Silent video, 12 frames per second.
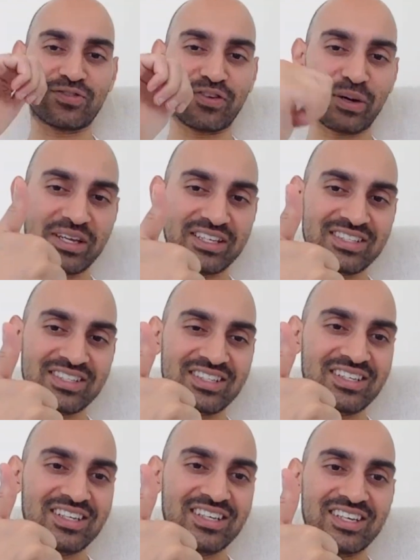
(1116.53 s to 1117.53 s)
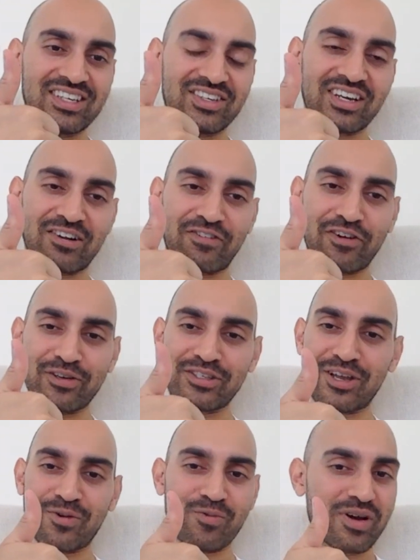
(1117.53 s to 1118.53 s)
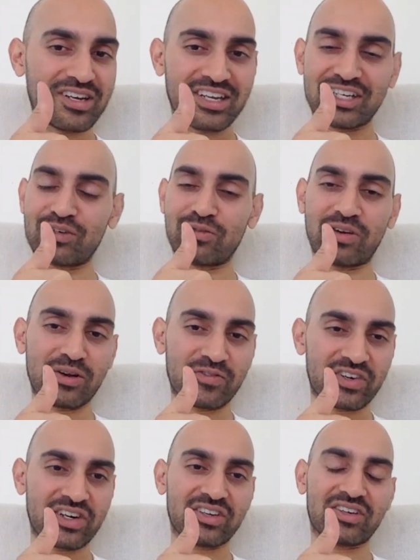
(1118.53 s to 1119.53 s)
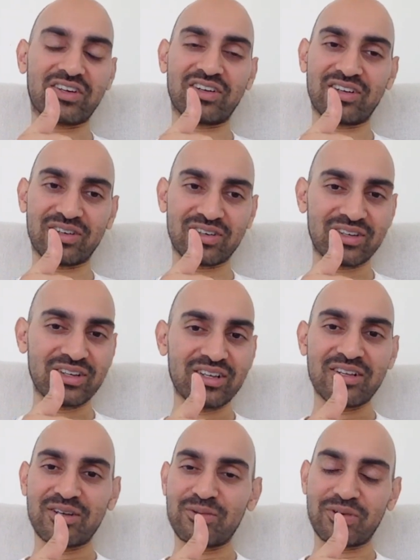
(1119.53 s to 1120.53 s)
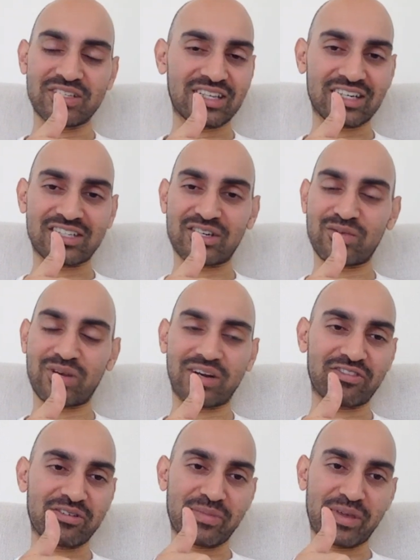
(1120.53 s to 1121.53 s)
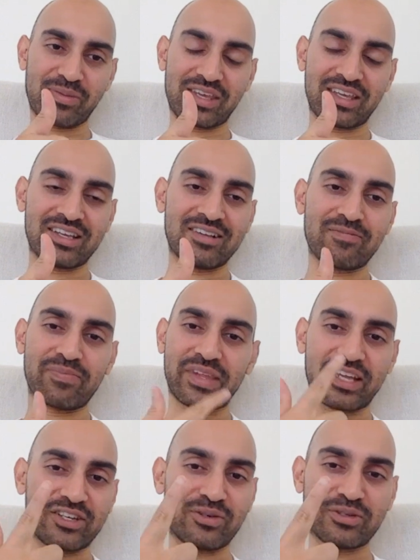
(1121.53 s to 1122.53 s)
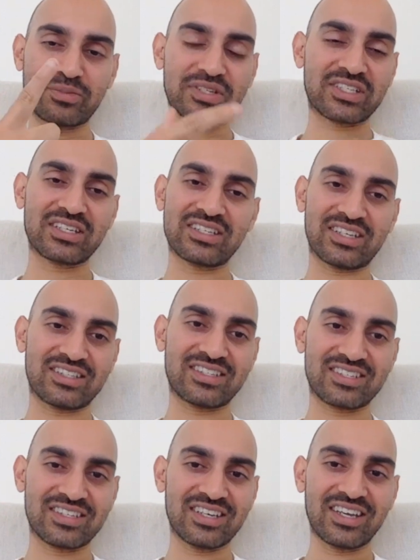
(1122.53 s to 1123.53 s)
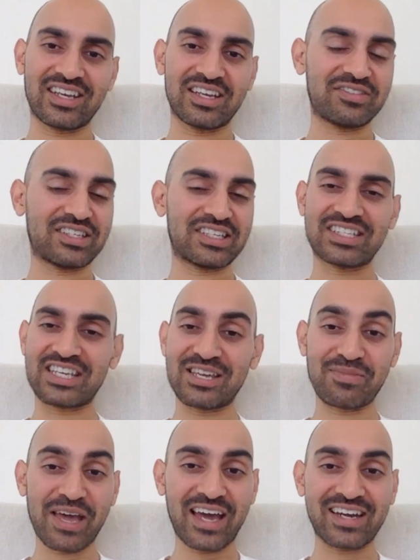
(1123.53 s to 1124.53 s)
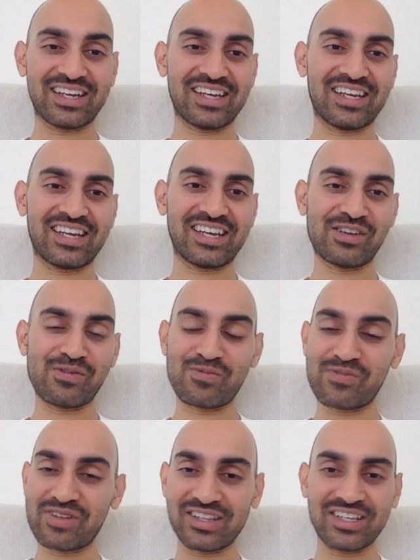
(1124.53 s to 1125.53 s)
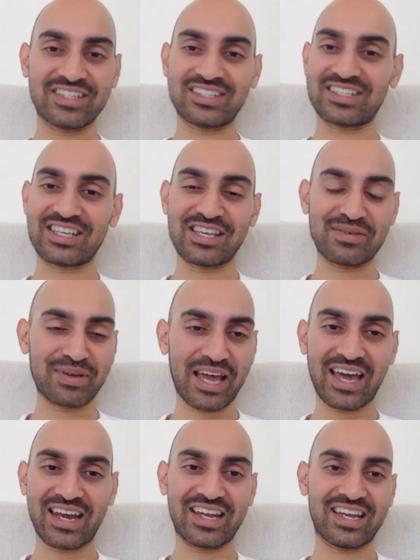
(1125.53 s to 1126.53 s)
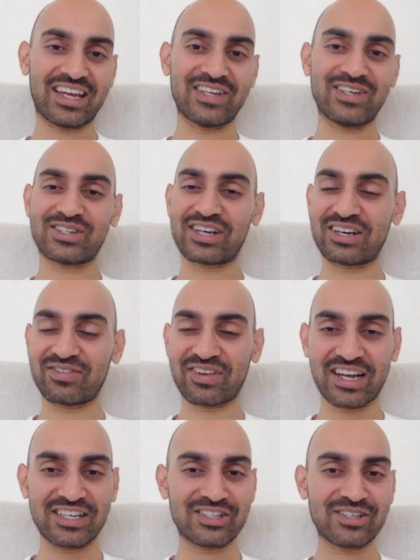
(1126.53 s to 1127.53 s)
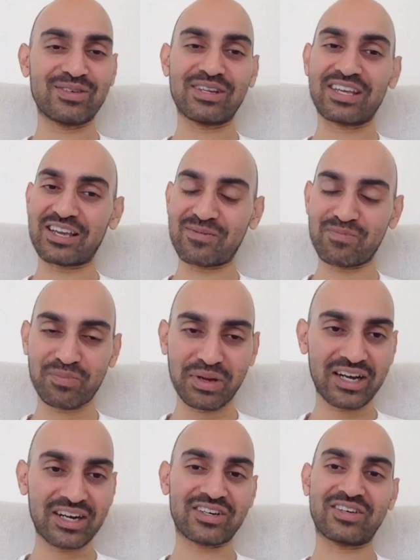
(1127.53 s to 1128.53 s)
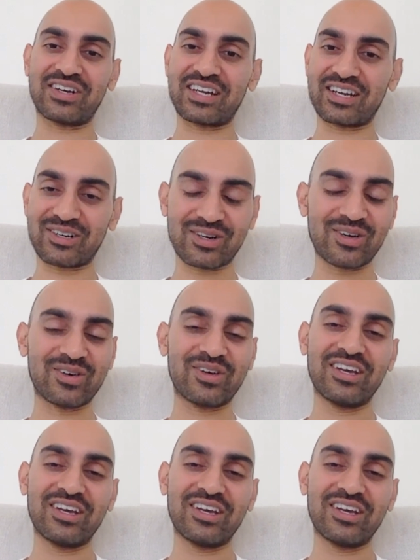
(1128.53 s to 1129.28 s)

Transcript: Focus. You got to focus on one niche, one vertical, one sector, whatever it may be. And two is persistence. You just keep at it, and you really just keep at it, and you try to fine tune and get better and grow.